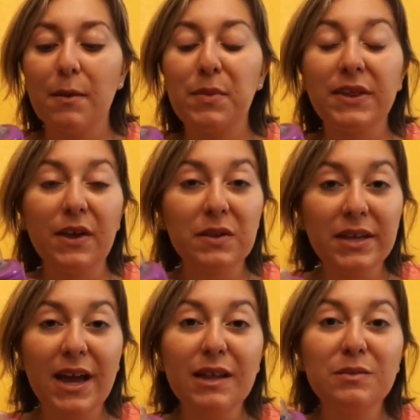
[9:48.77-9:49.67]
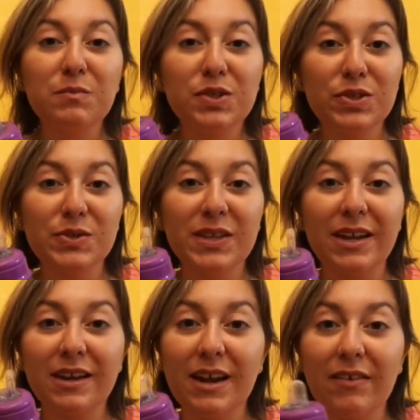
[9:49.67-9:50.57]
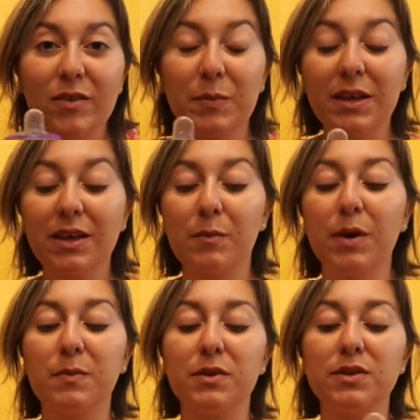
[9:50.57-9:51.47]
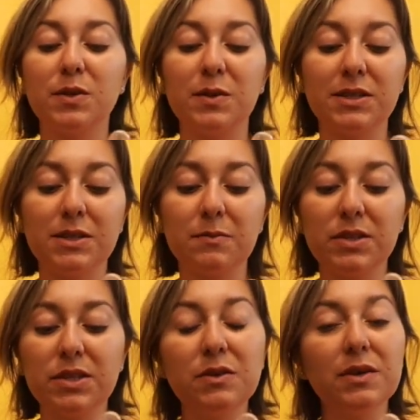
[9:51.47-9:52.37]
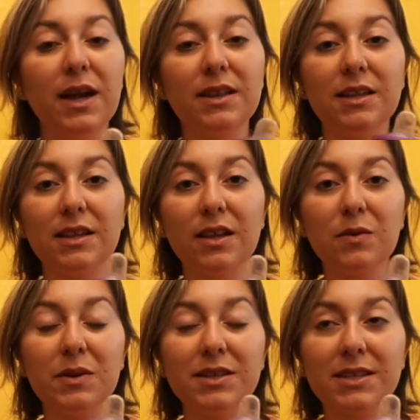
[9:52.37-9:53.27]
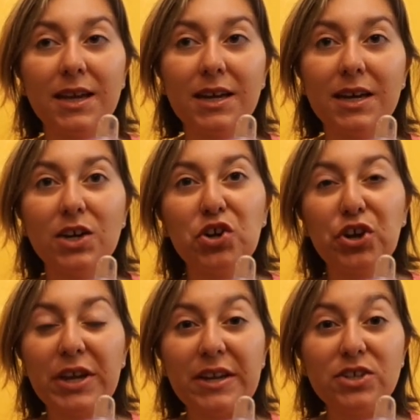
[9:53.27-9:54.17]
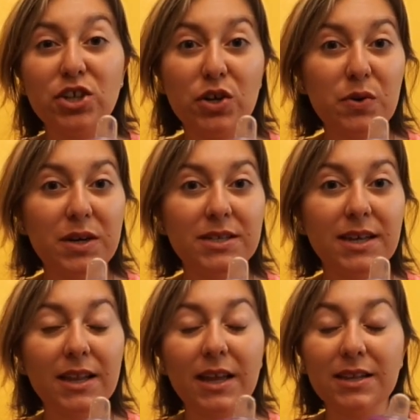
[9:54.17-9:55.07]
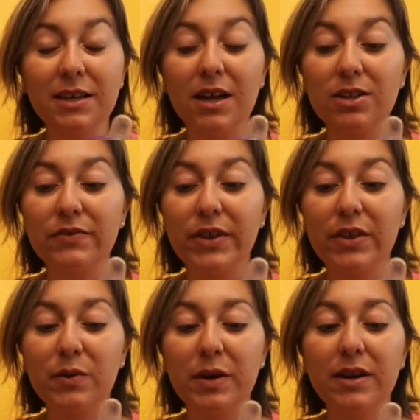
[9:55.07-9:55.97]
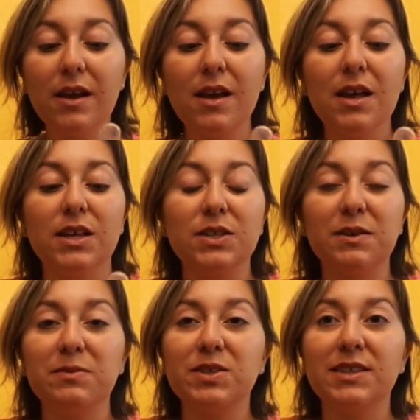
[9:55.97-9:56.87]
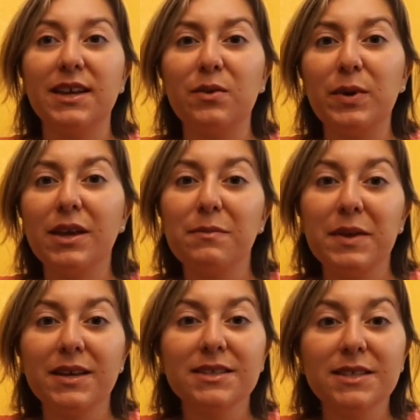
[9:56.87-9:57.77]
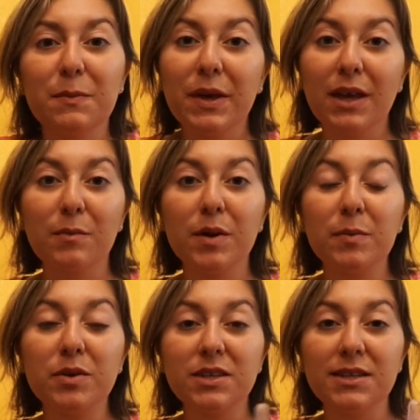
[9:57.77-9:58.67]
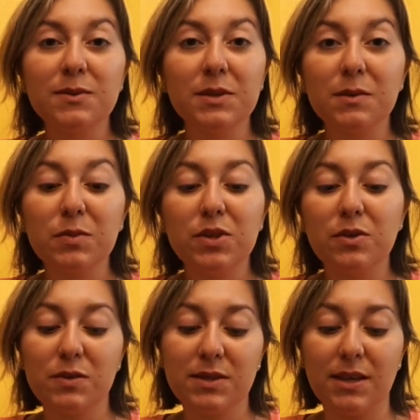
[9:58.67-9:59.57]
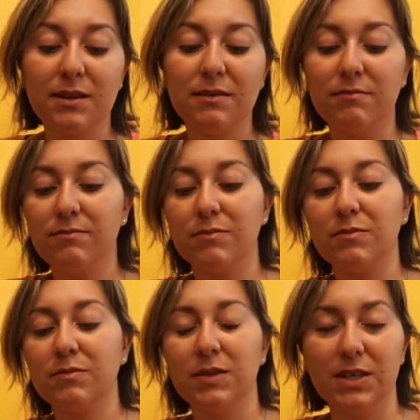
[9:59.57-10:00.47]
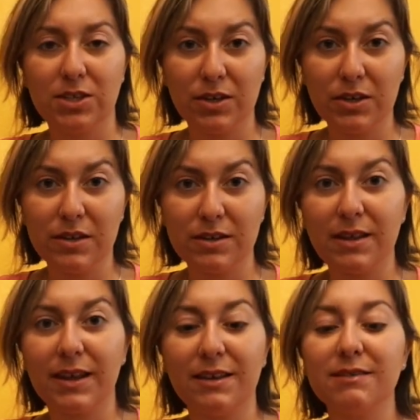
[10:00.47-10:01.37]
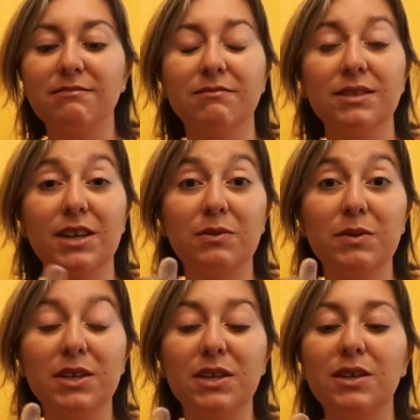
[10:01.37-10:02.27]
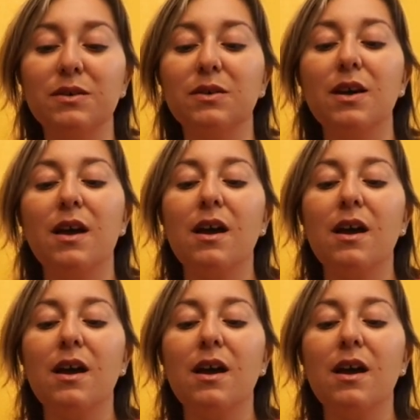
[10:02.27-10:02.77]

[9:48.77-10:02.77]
but they only had blues. They didn't have the pink and purple. So it's a blue, and then the other one is like a green turquoise. I like the color of the other one. So I was just like, we can mix the pink and purple lids with the blues, and it's all good. Like, they're really cute.